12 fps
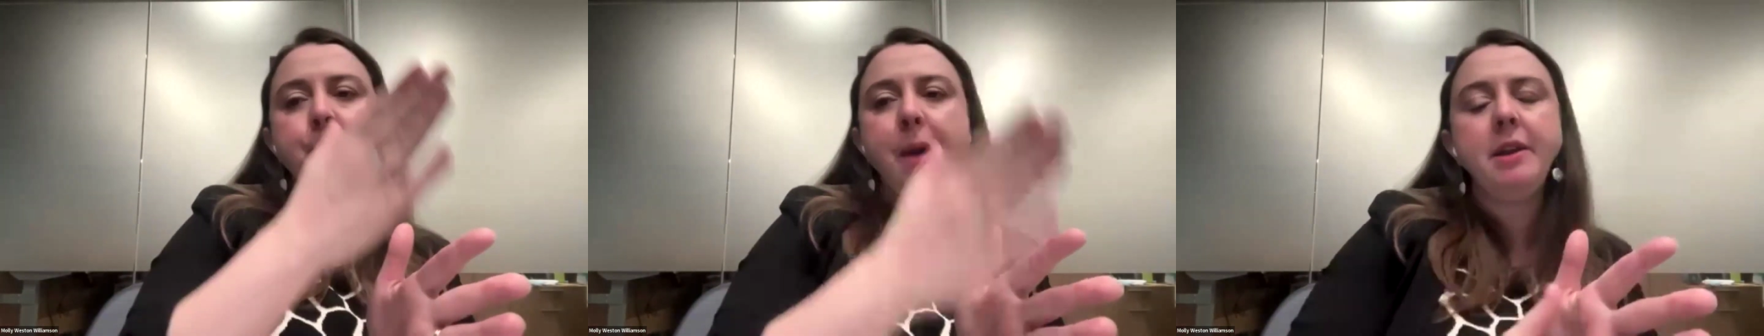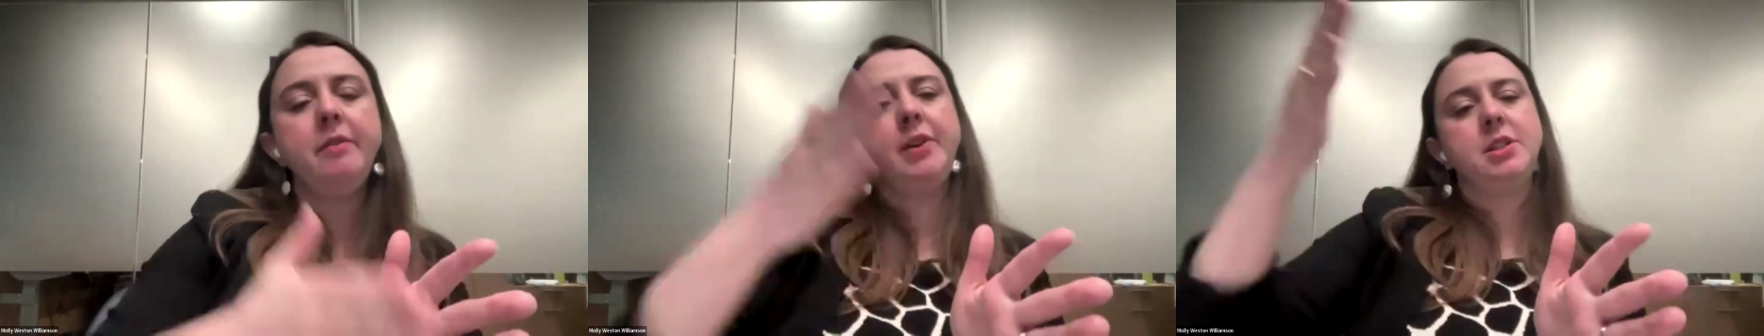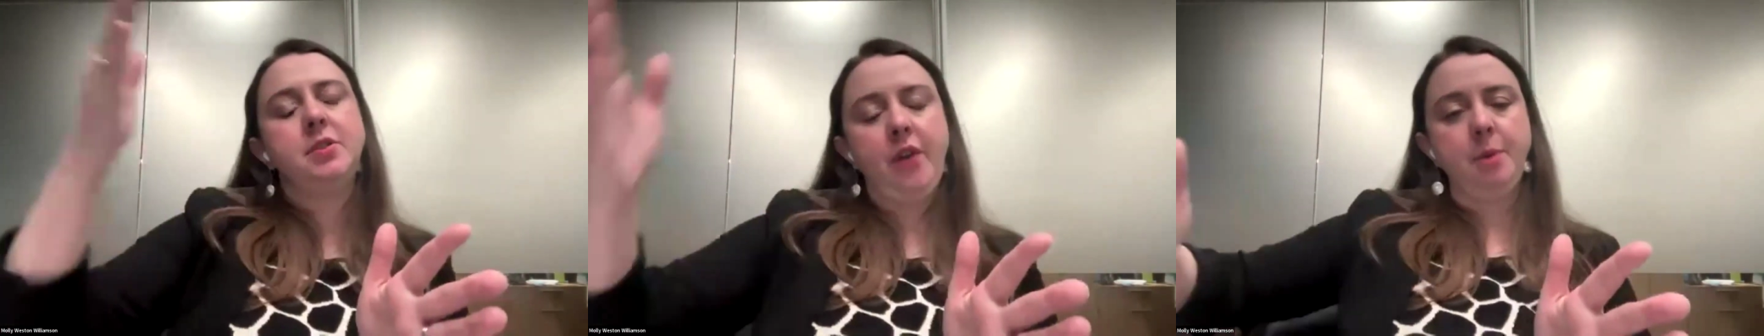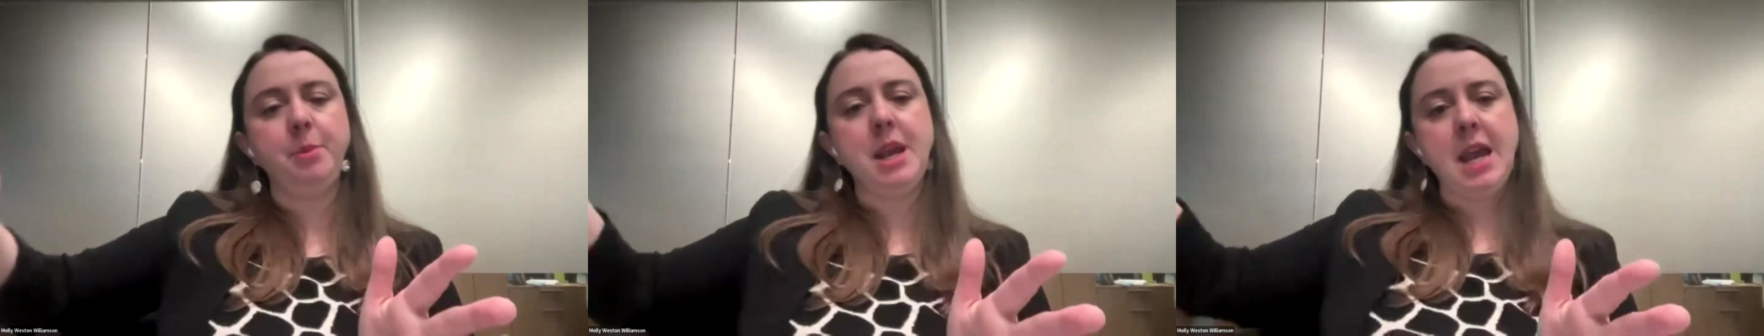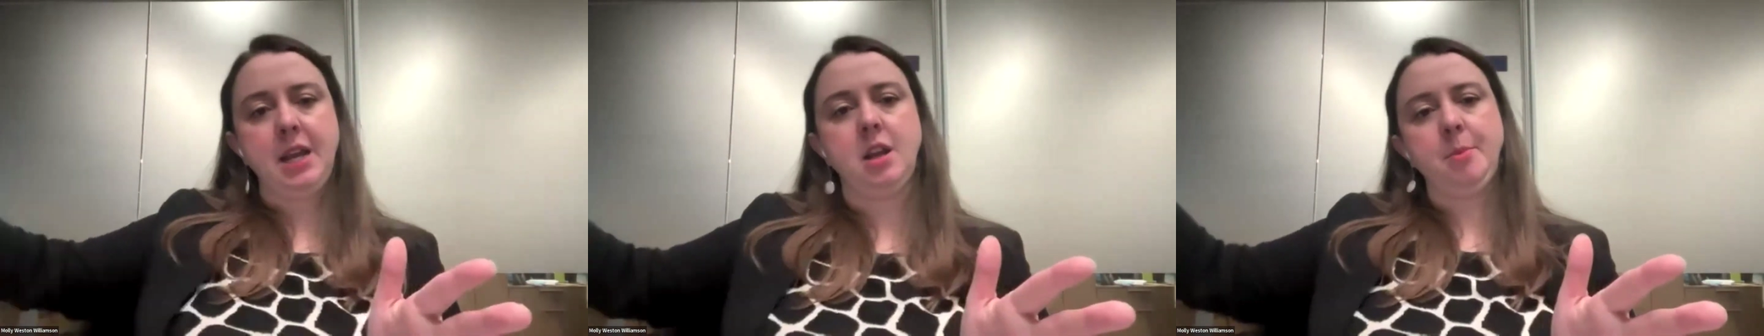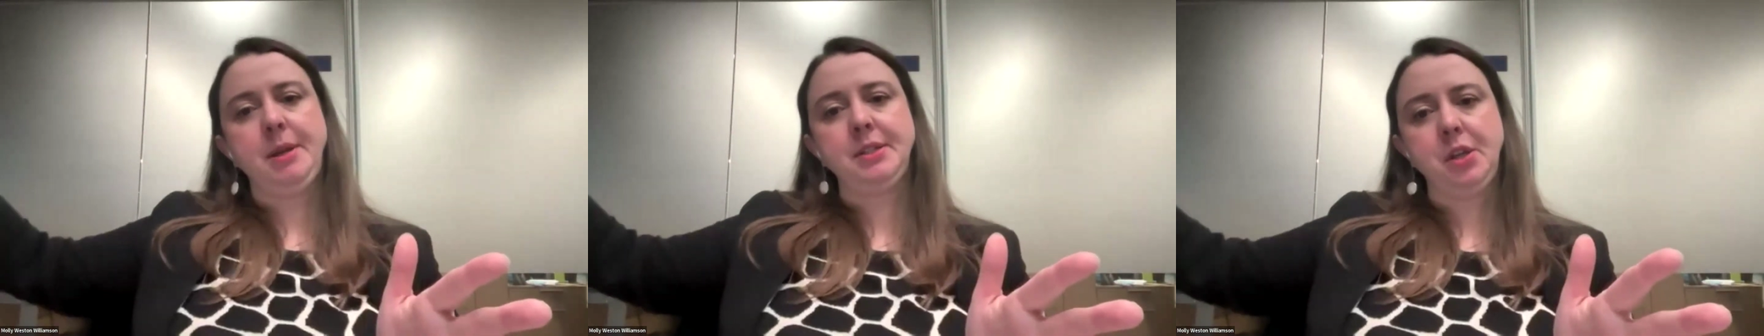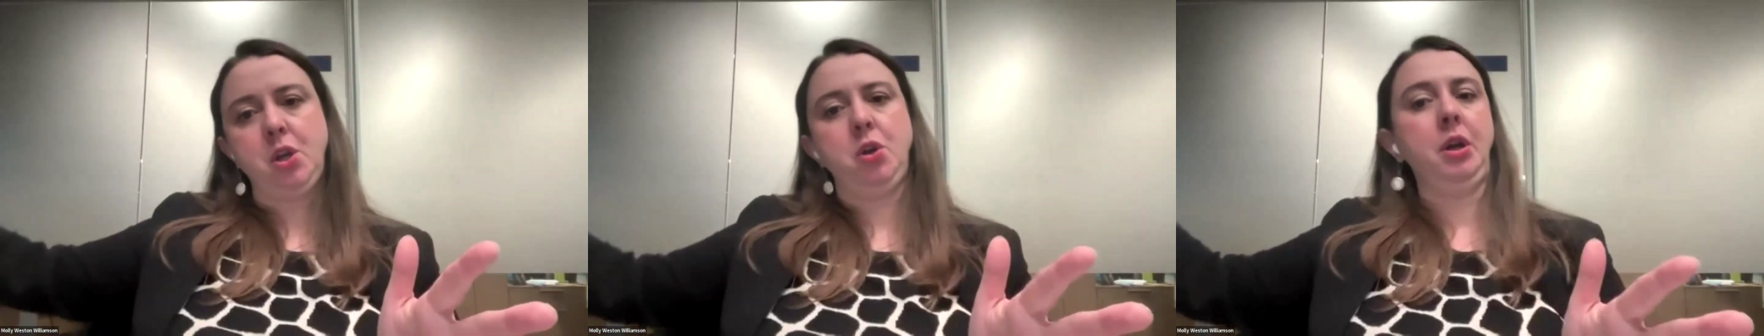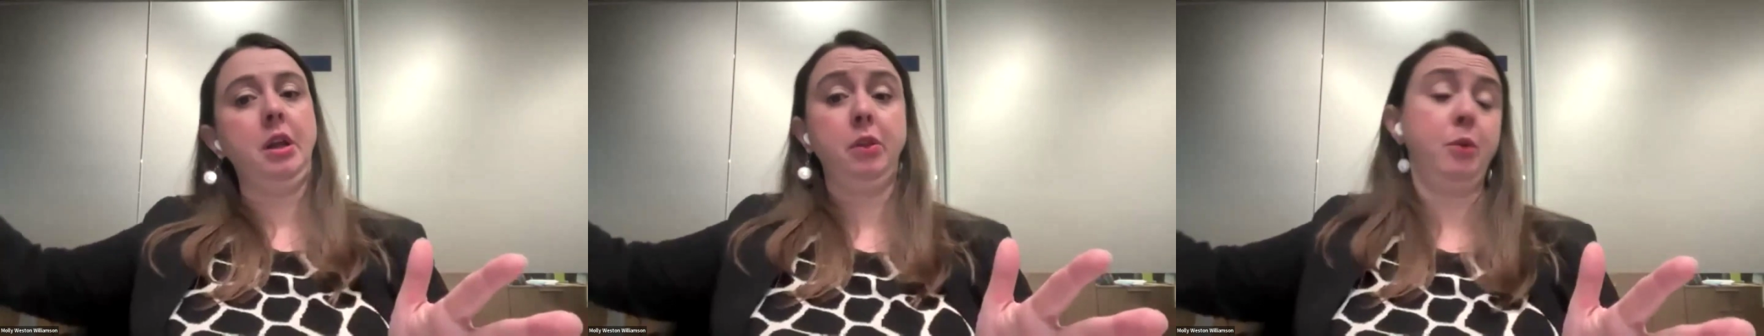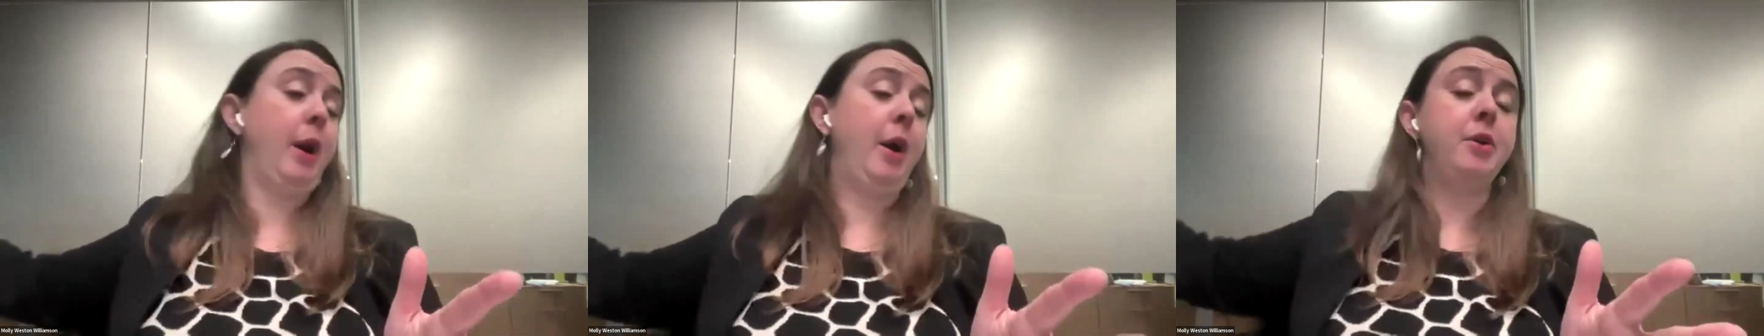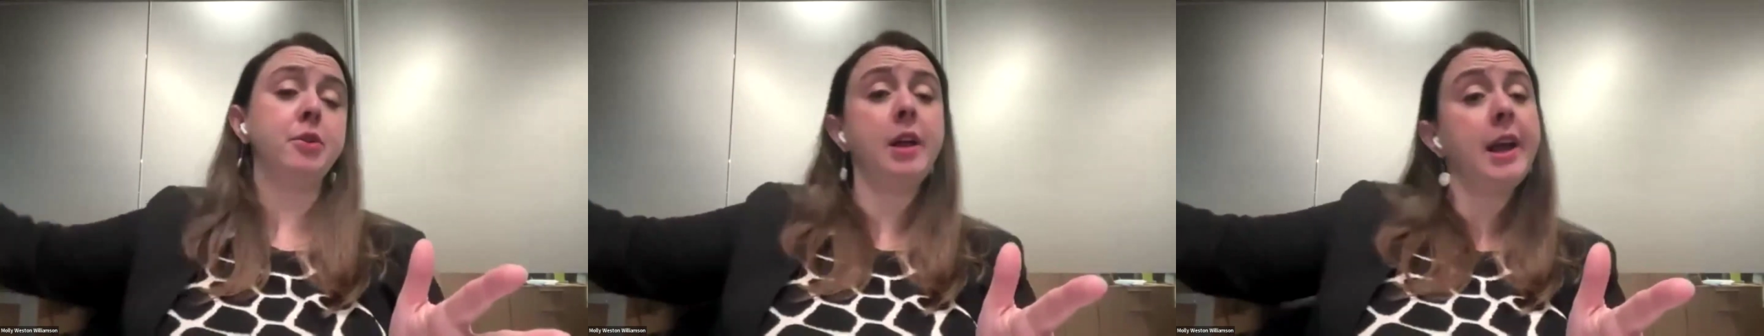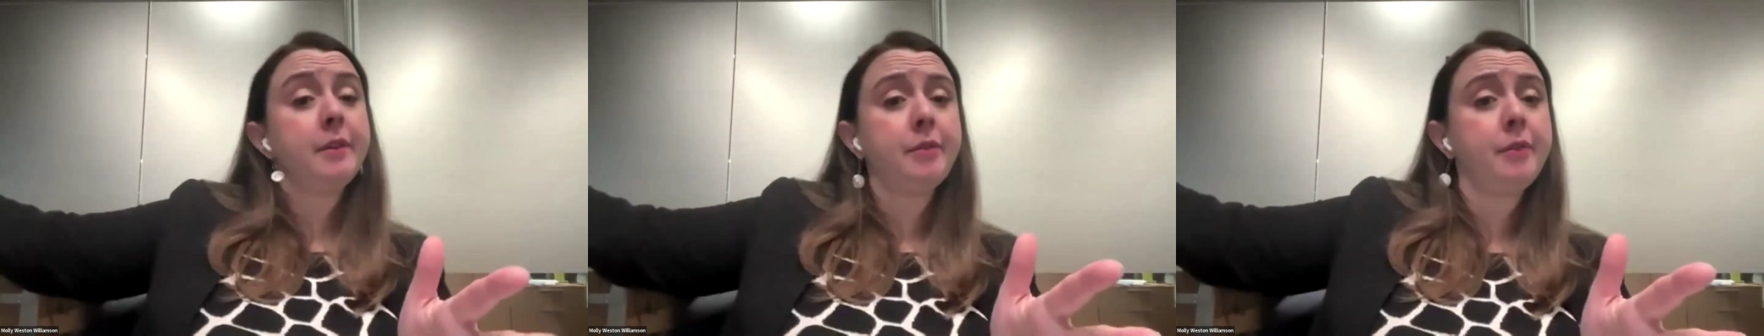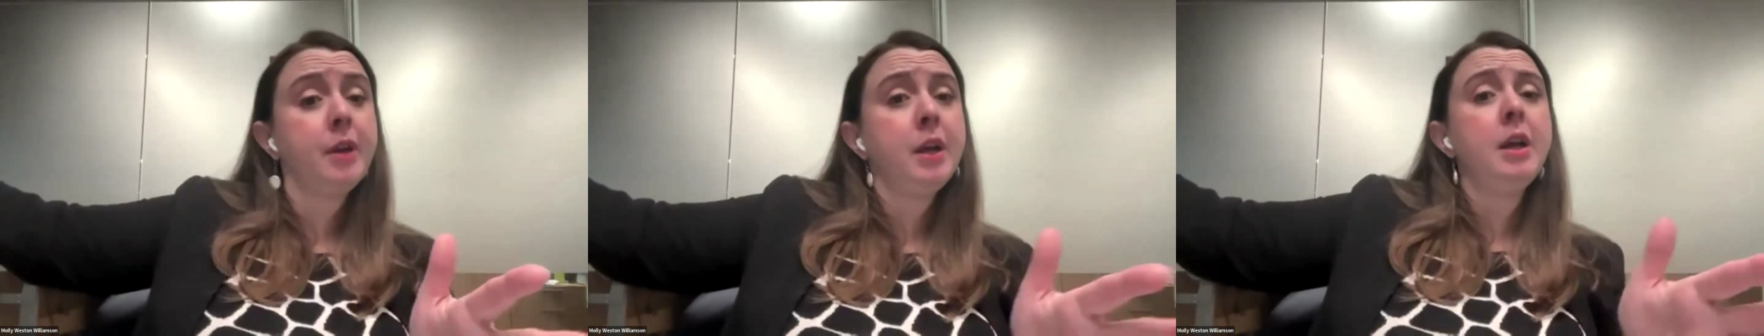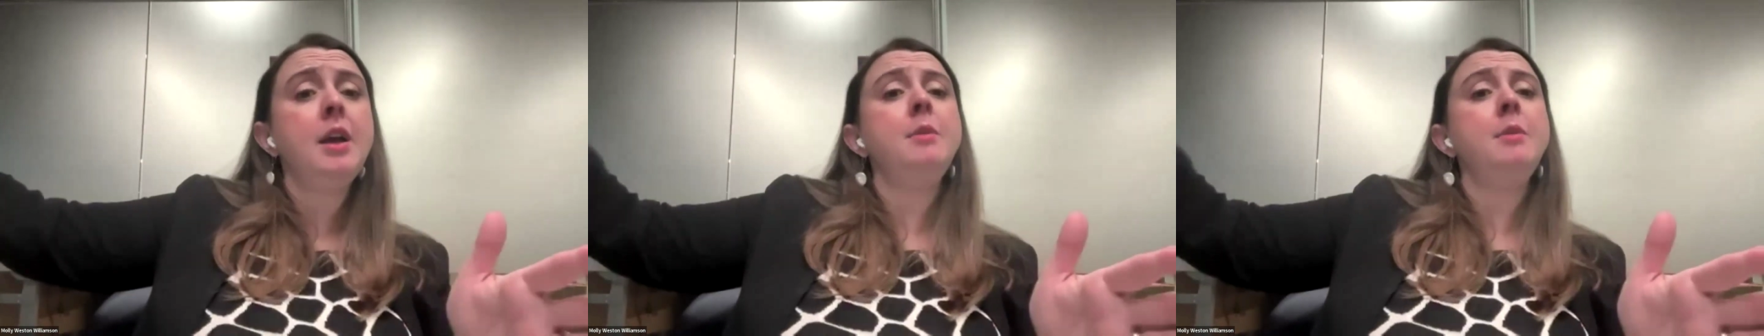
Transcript: benefits family economic security throughout your life.